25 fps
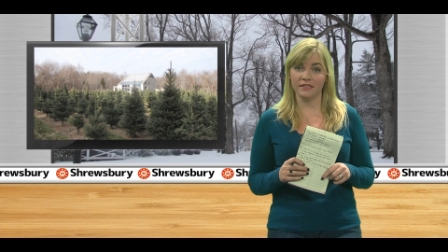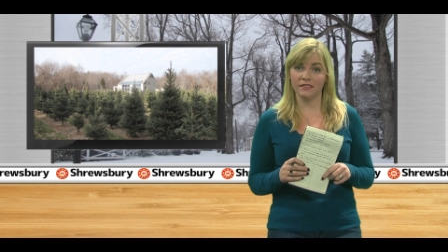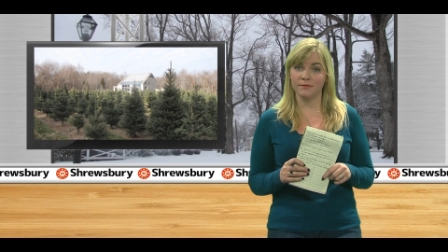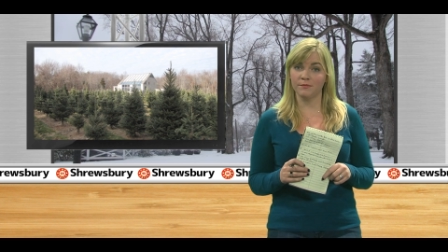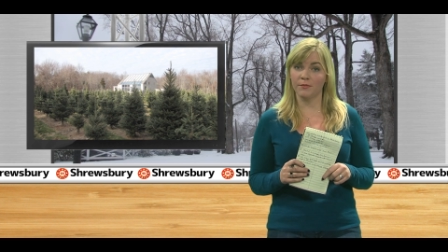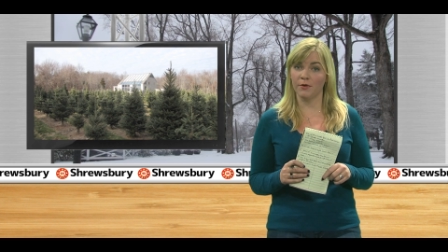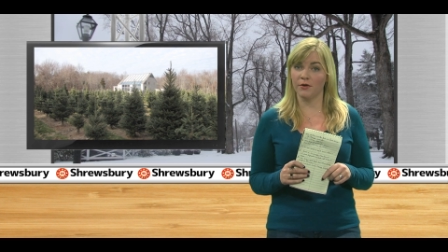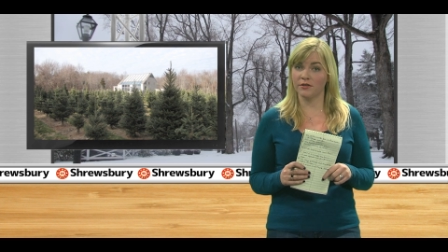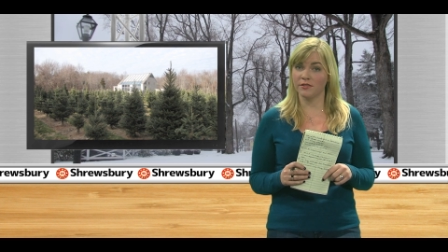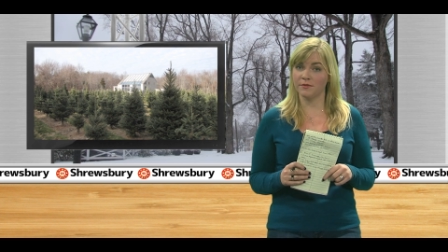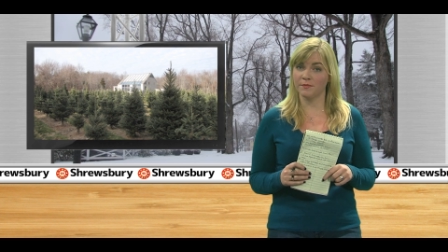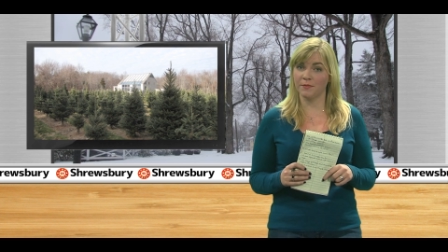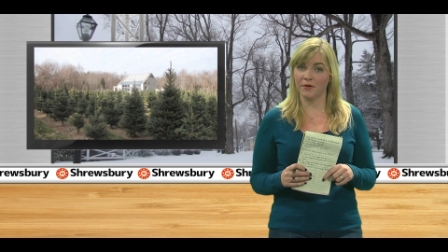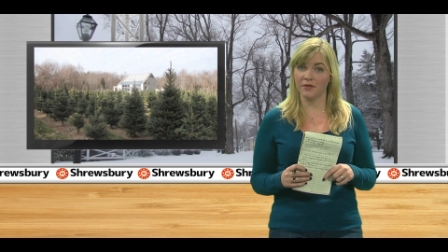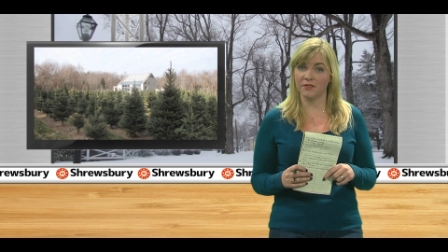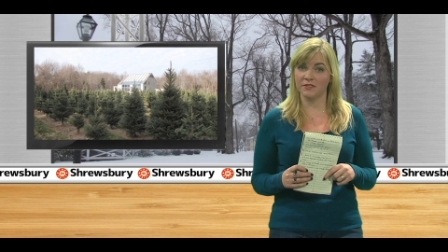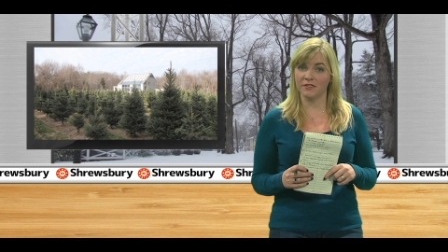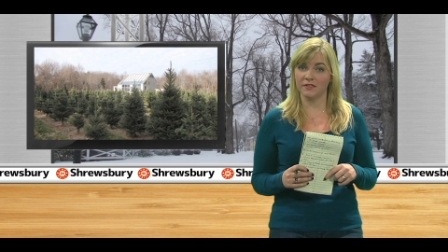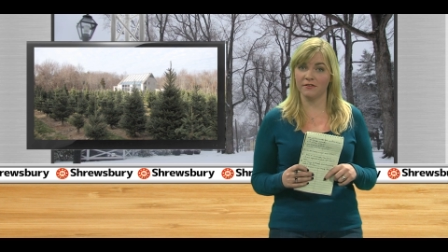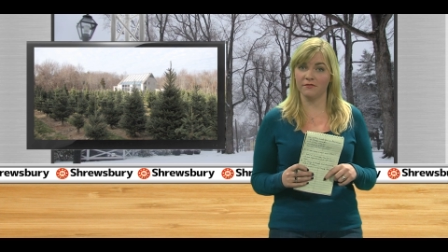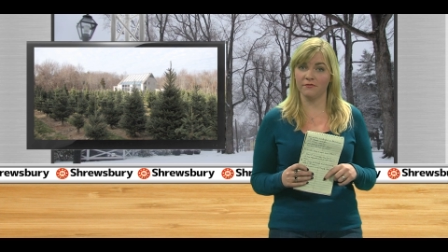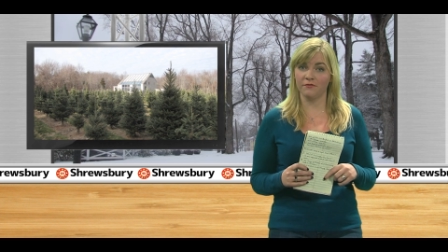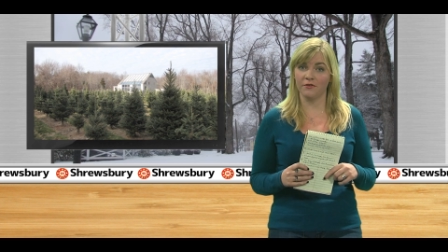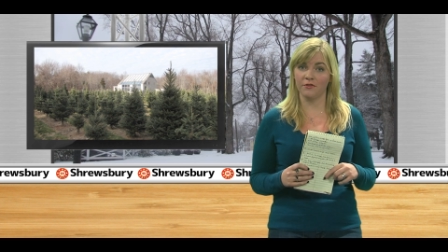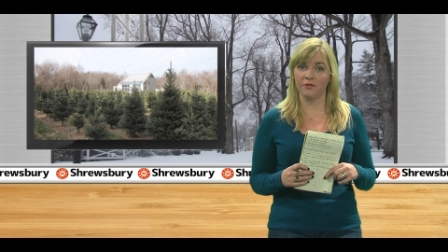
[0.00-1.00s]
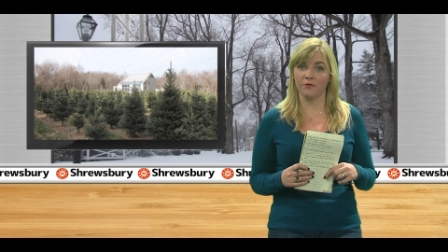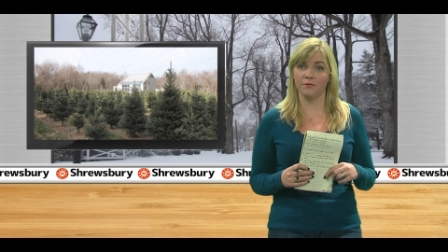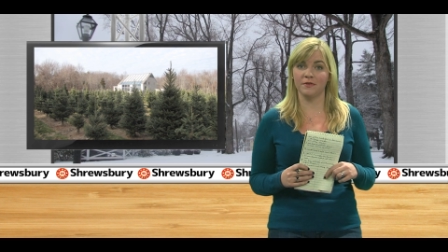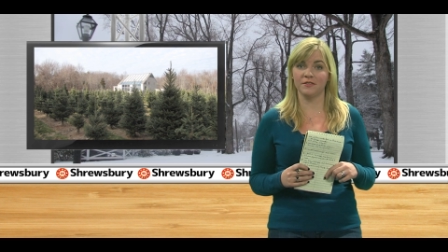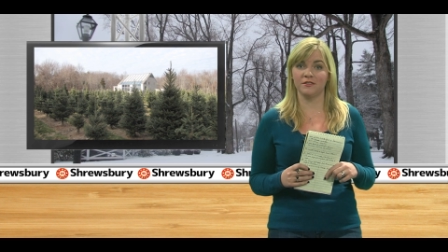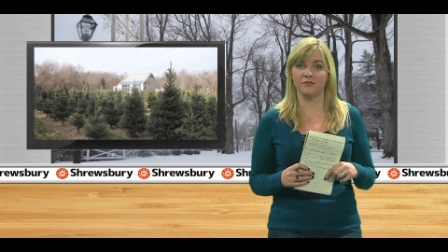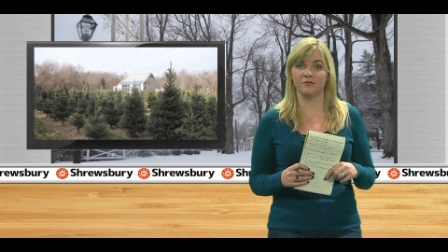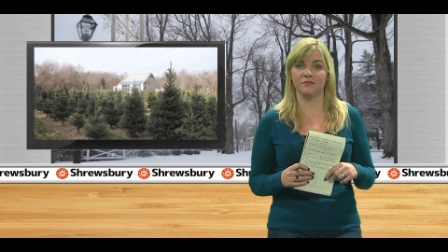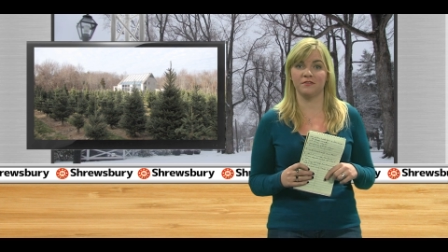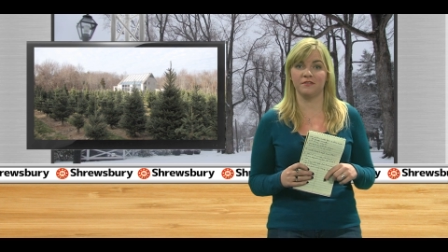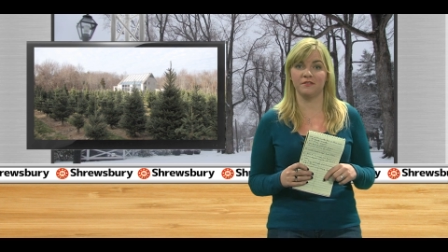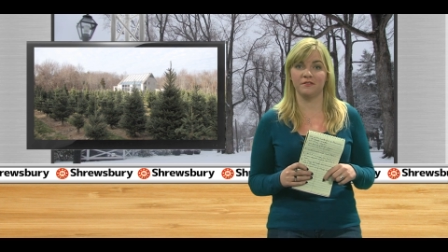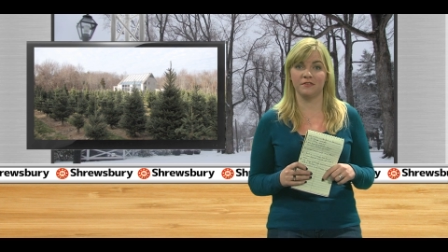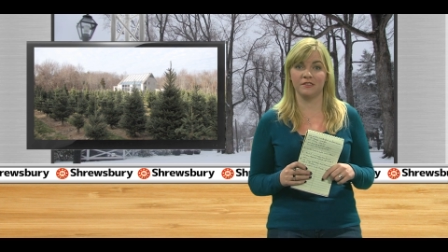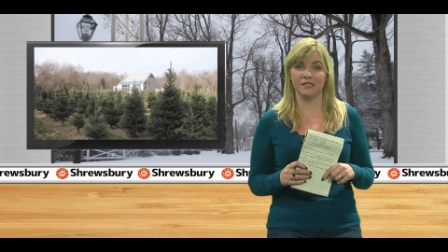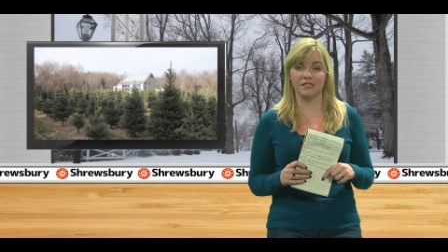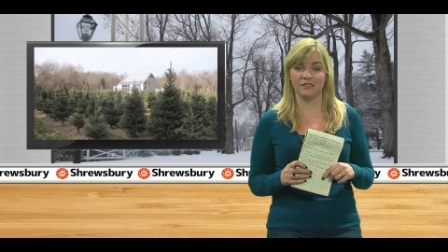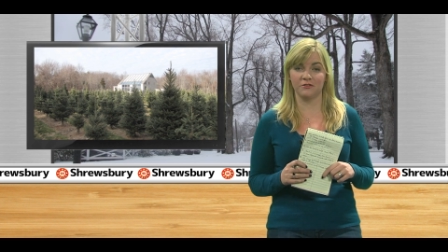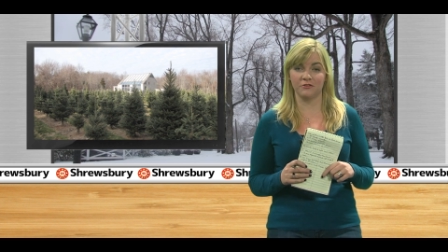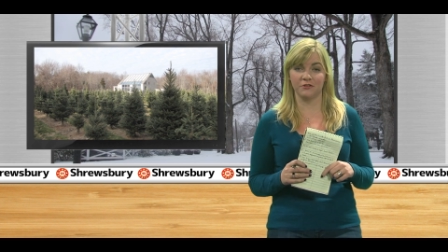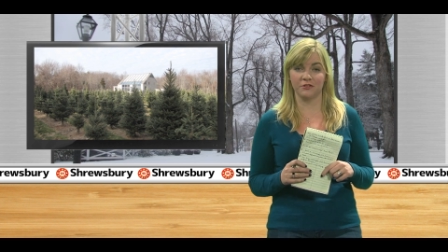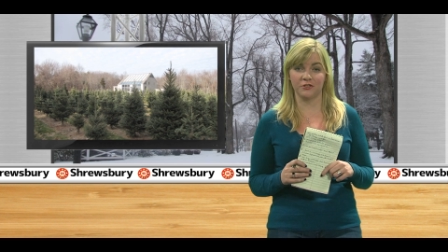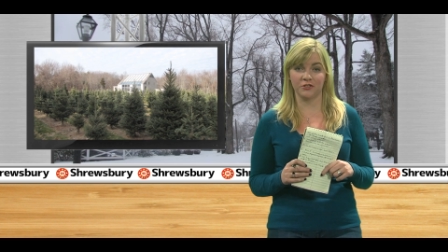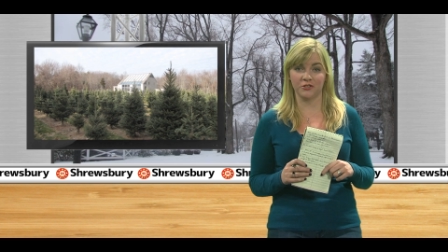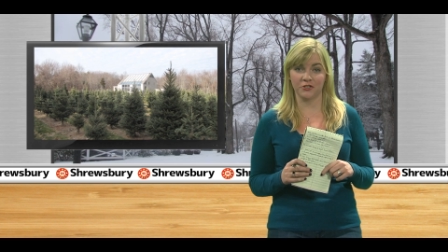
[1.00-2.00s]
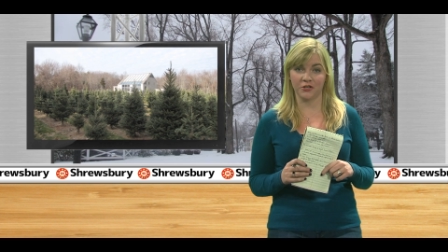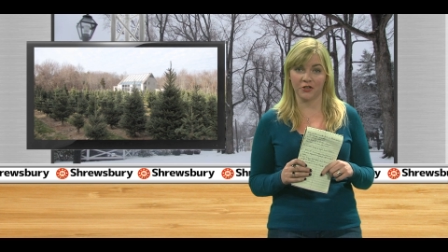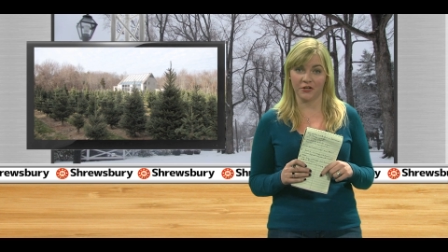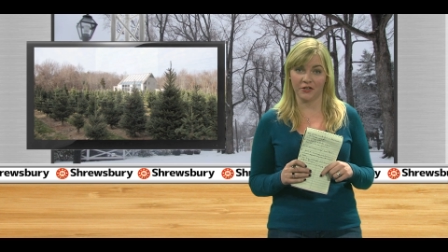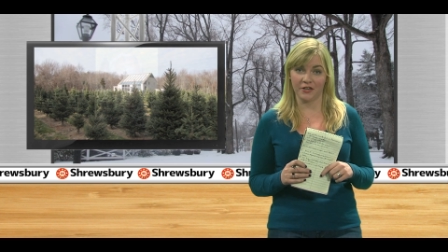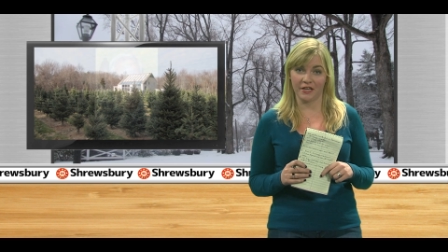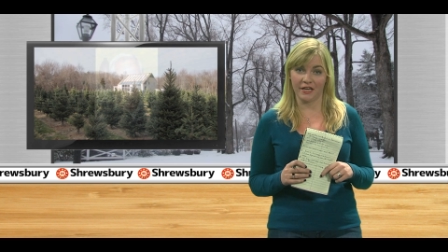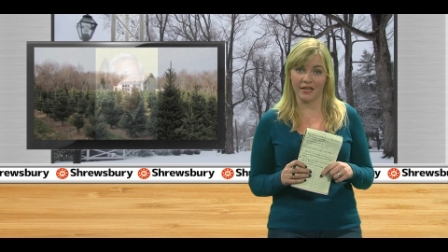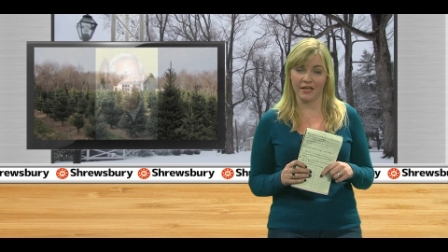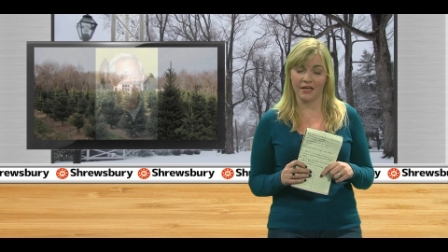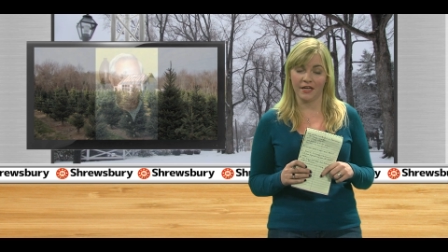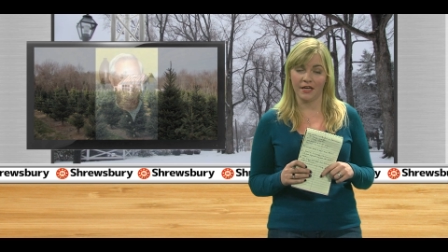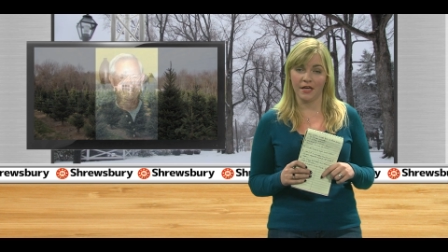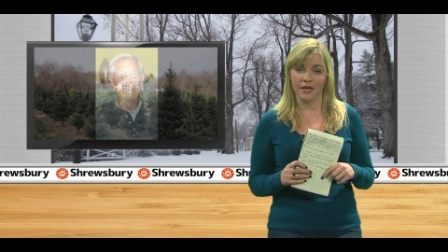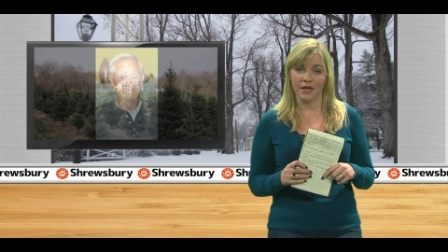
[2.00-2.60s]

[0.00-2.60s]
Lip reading: spokesperson for the Worcester District Attorney.